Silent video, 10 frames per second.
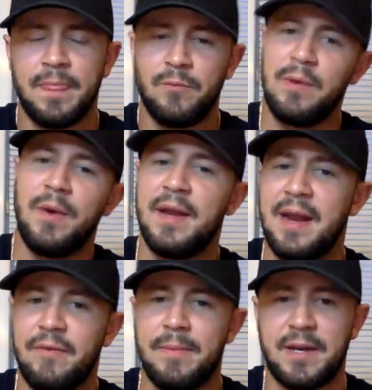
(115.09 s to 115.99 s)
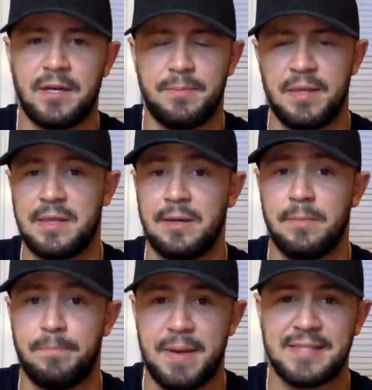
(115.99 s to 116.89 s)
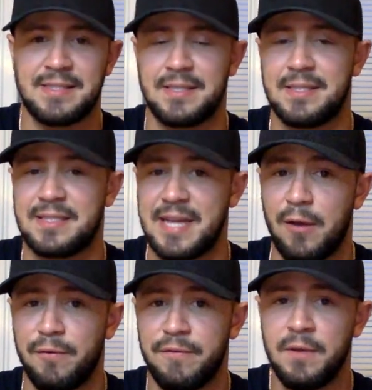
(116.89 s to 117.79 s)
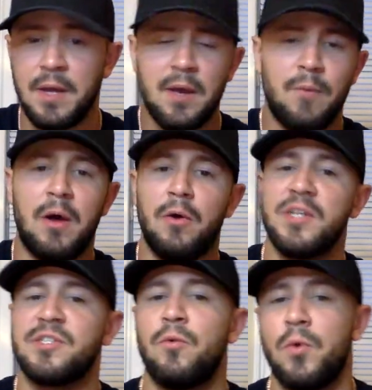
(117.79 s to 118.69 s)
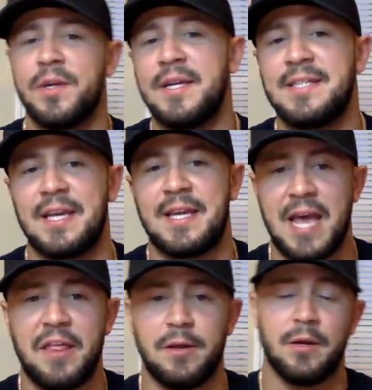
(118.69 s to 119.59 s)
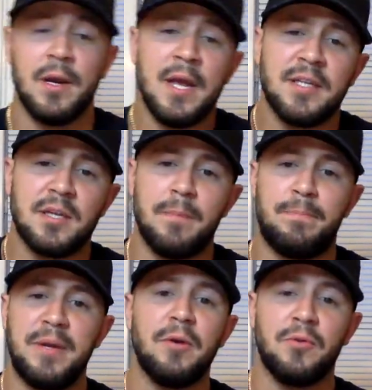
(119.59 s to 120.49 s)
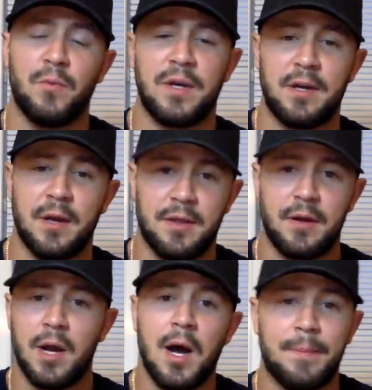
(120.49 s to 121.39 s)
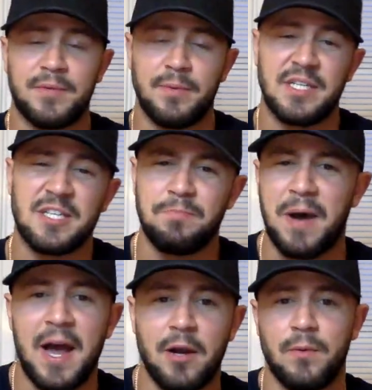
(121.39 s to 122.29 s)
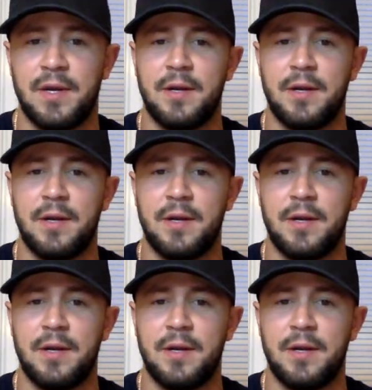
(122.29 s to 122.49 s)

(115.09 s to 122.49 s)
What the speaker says: We want everybody to be their best self while also working together to build one another up, to inspire one